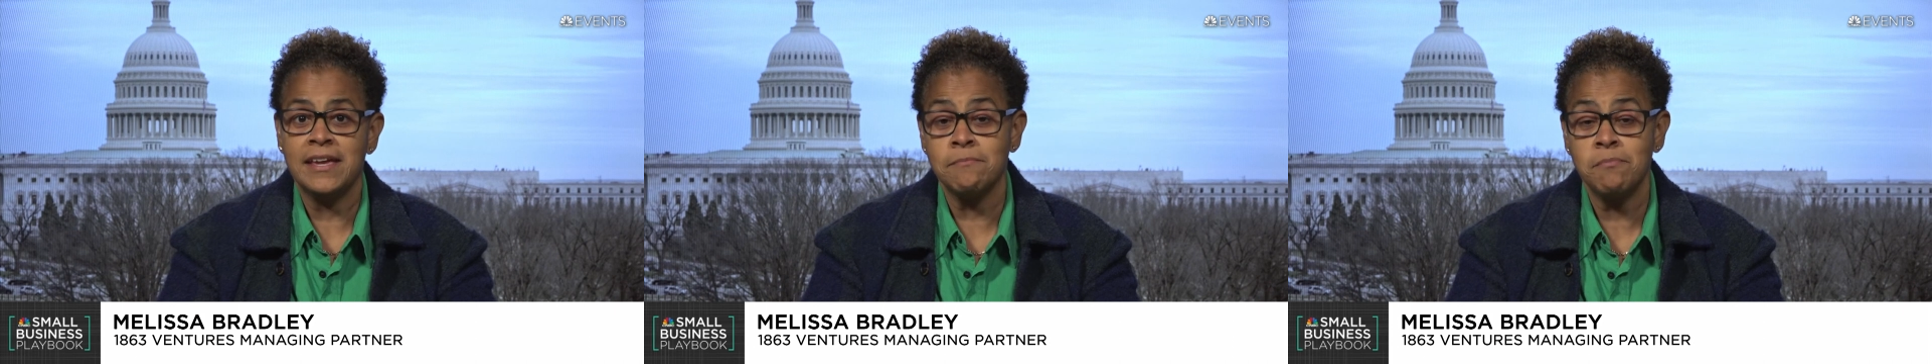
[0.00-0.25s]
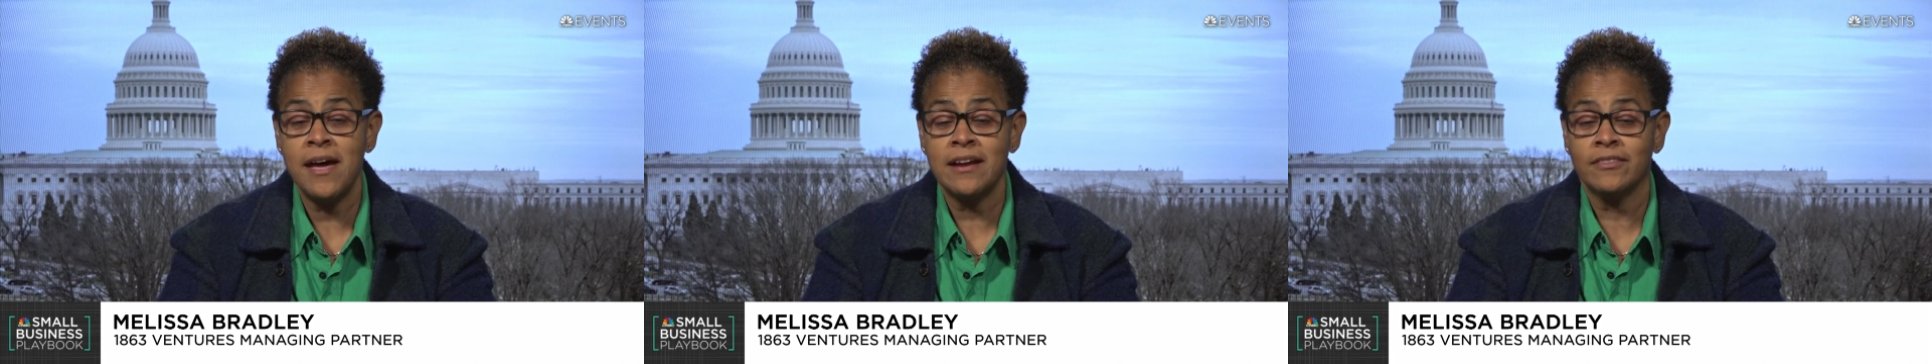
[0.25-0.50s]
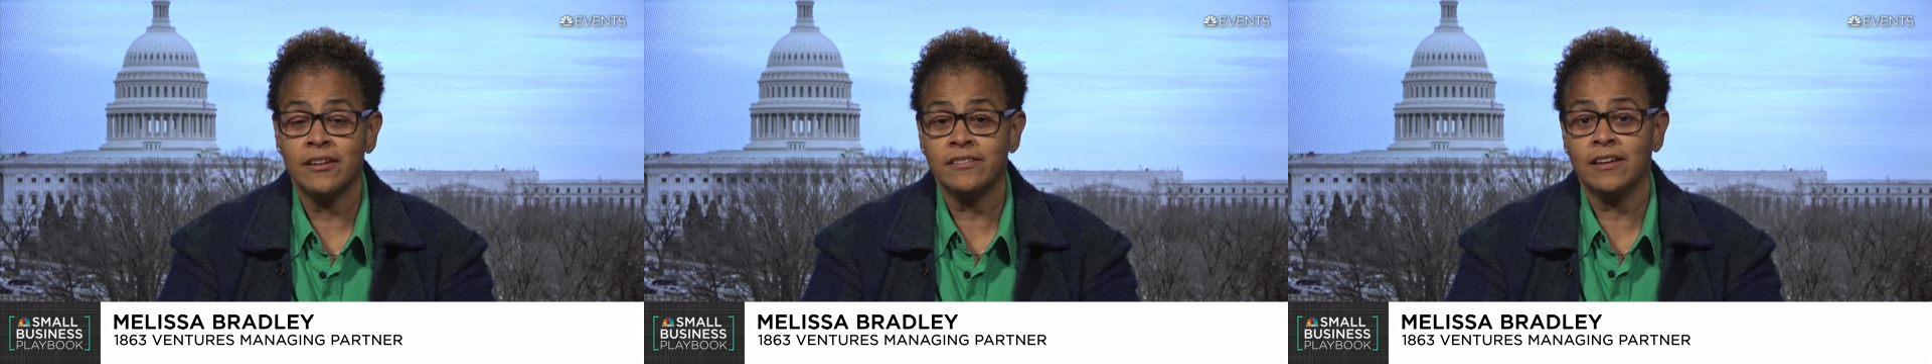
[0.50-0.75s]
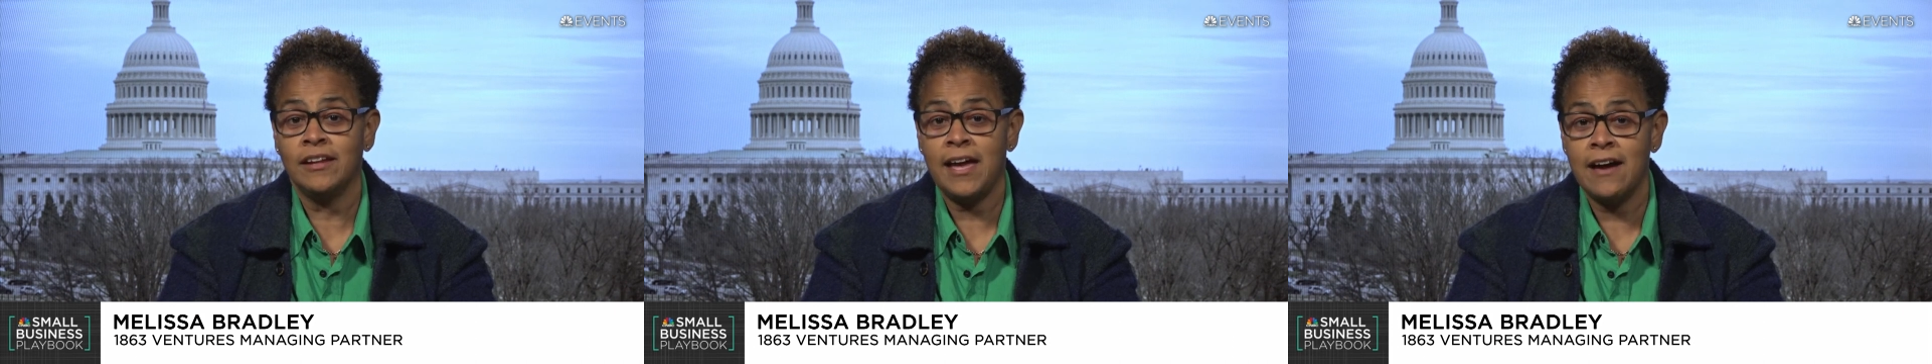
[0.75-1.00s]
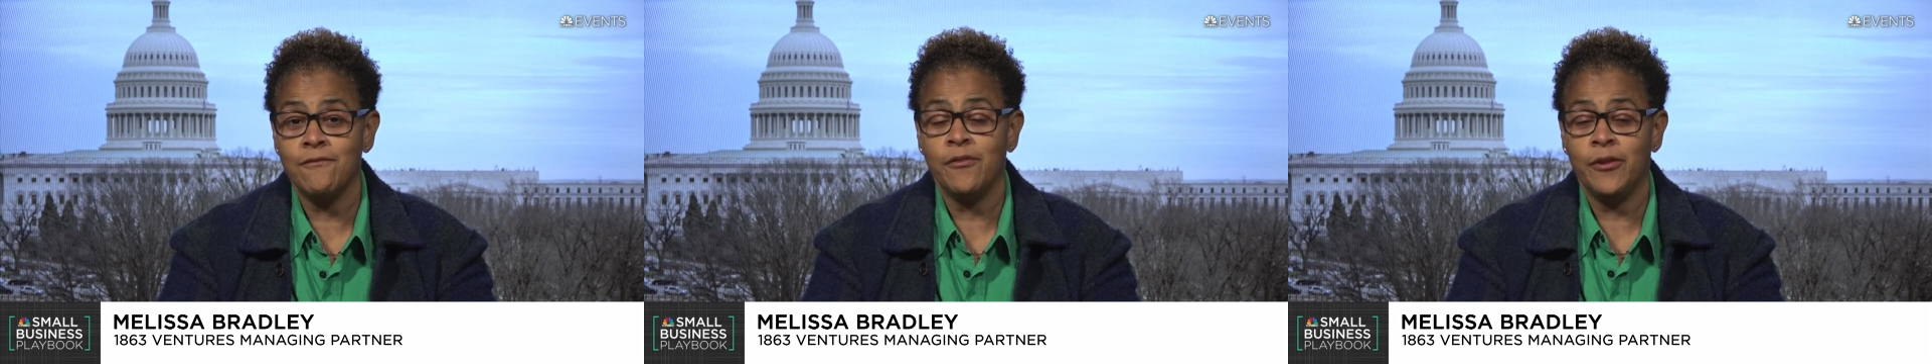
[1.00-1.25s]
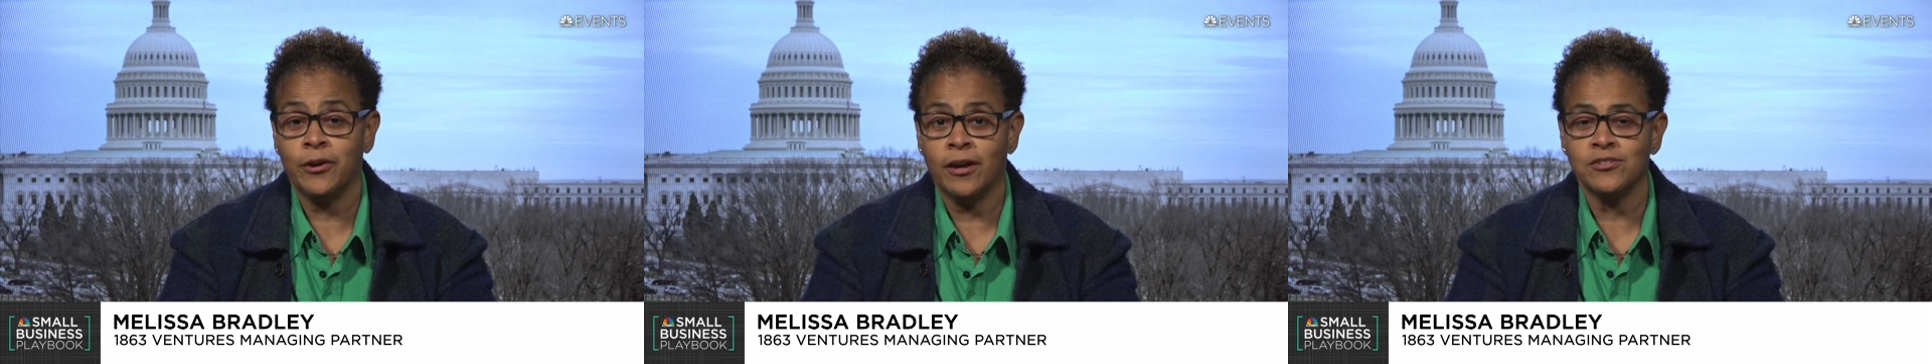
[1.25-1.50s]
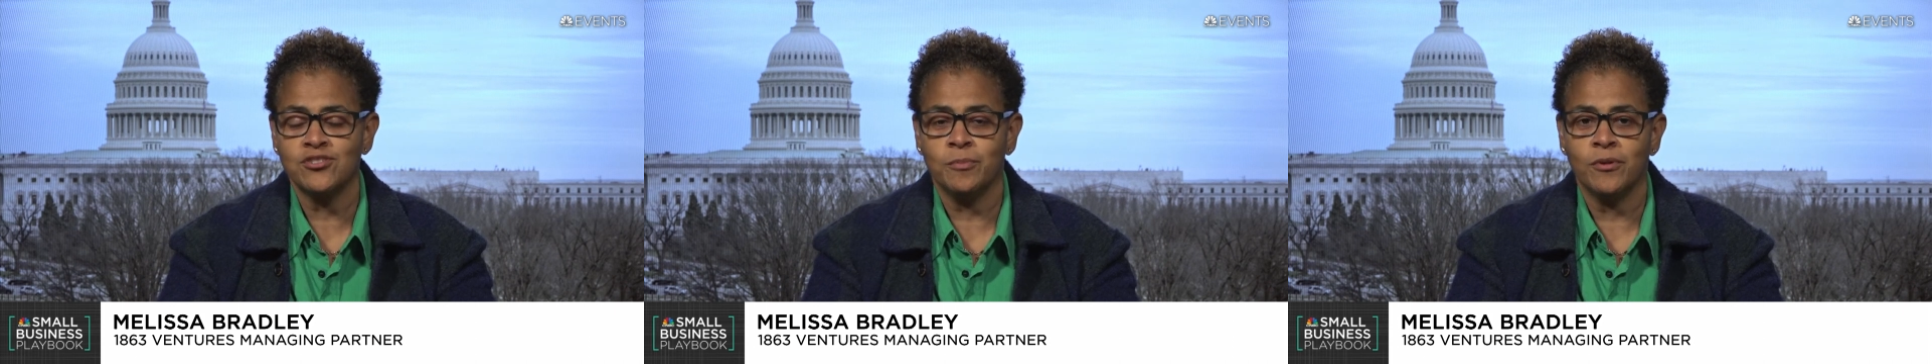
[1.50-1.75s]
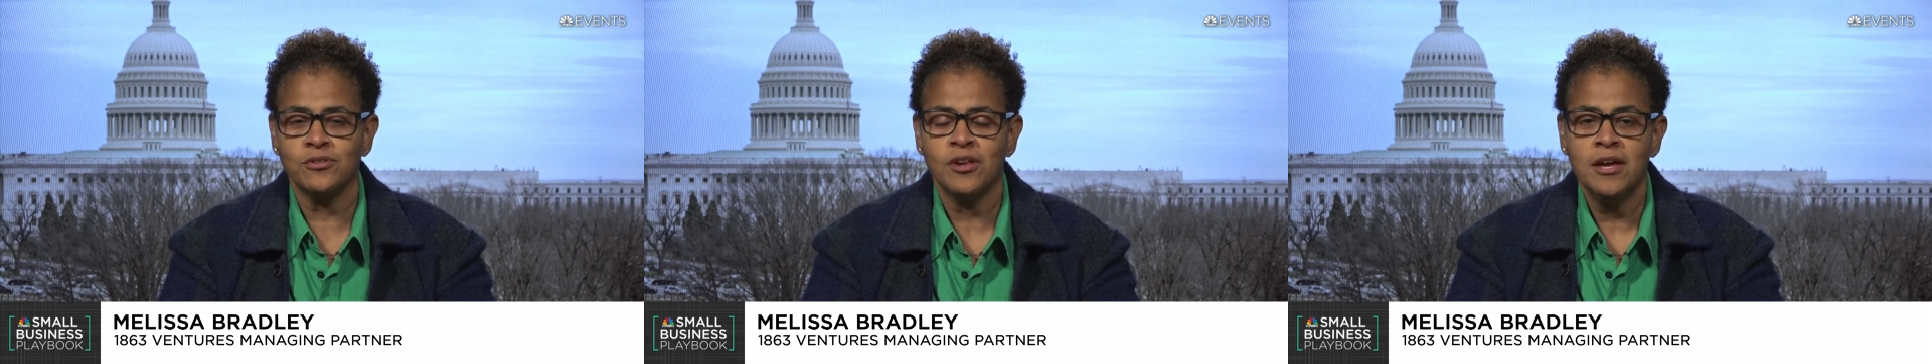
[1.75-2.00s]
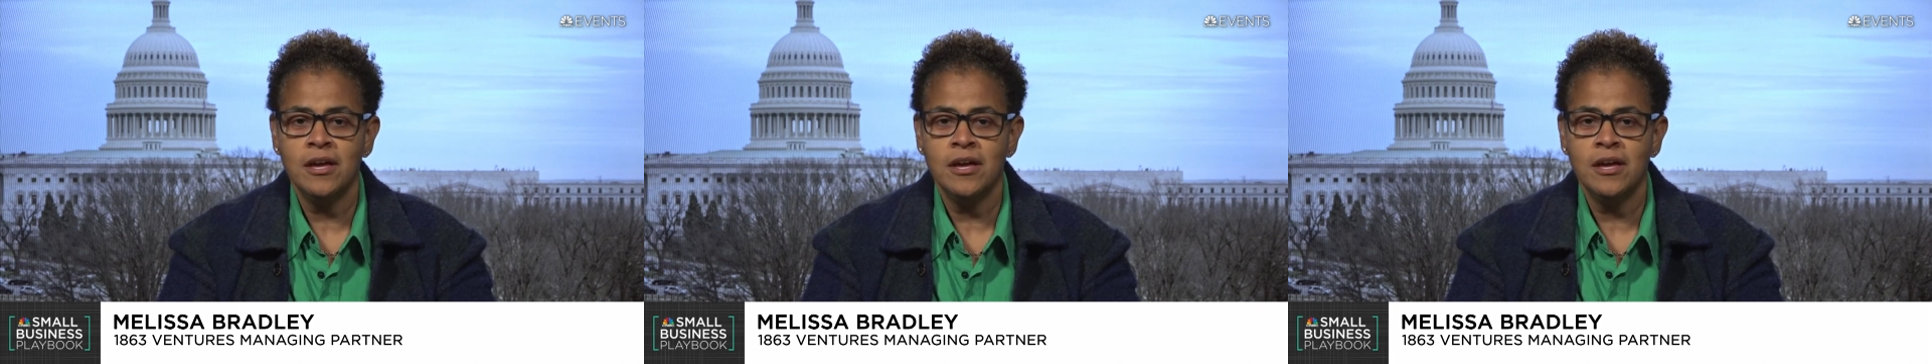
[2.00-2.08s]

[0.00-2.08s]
impact that it's going to have on their customers.